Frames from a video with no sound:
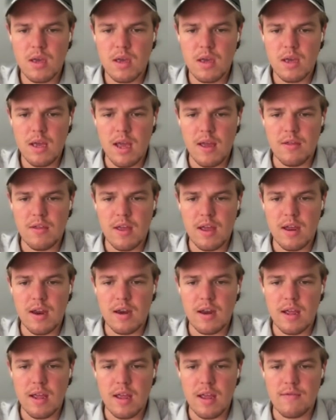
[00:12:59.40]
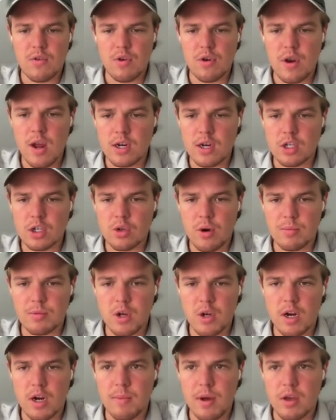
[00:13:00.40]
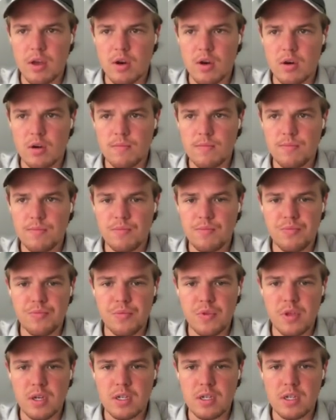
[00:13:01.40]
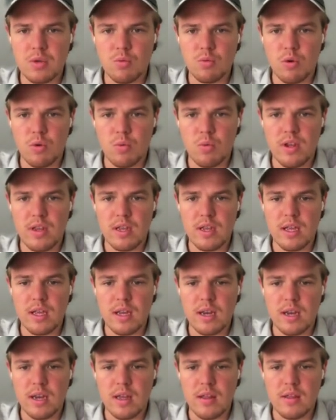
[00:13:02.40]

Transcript: And then if you're not sure what I'm talking about here, this is when we did the